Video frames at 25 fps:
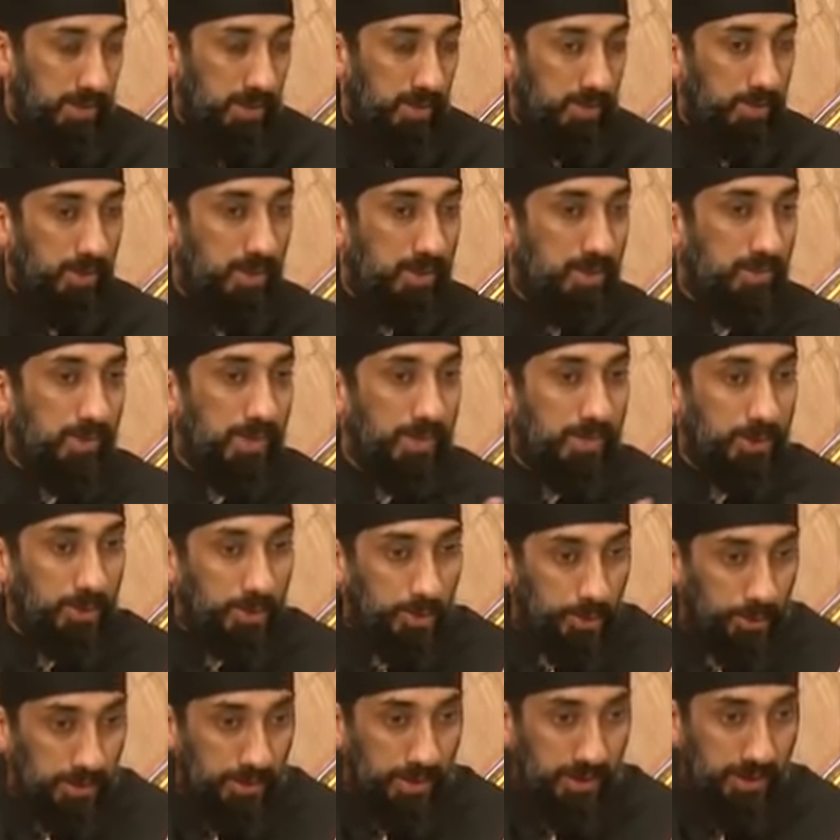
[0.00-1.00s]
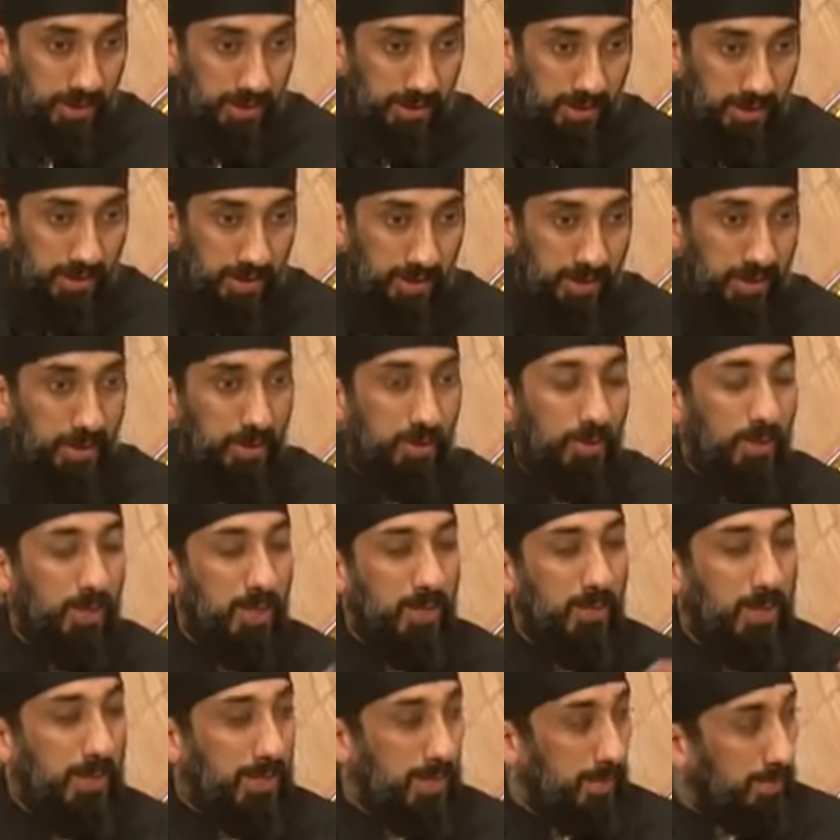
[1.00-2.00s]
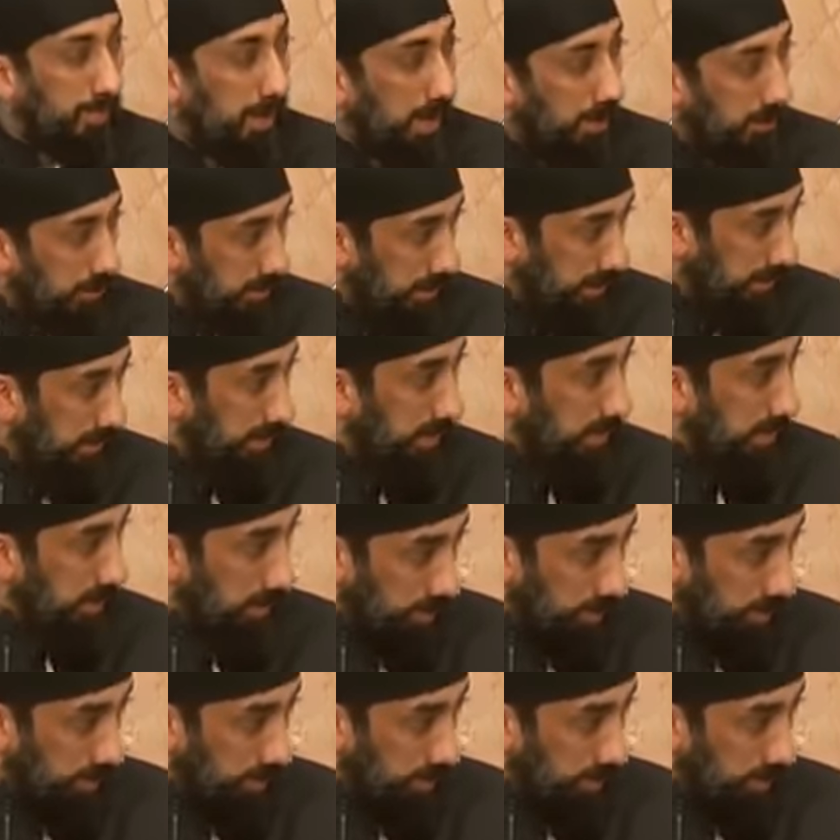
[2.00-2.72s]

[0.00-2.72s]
He'll talk about the tree. He'll talk about the mountain.